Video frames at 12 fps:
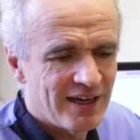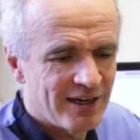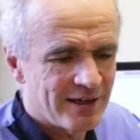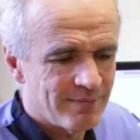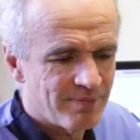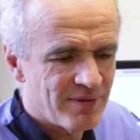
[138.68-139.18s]

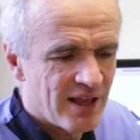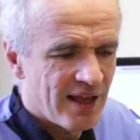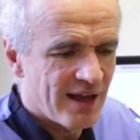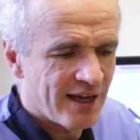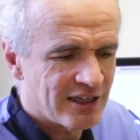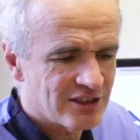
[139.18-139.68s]

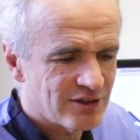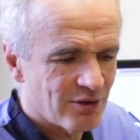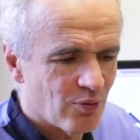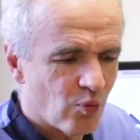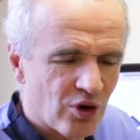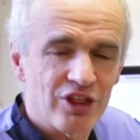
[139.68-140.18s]
And
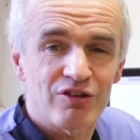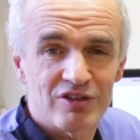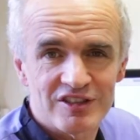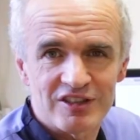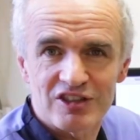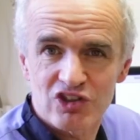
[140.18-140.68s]
one of the
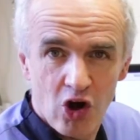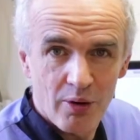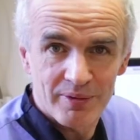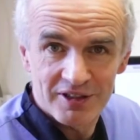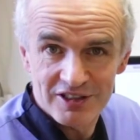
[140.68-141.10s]
reasons it's common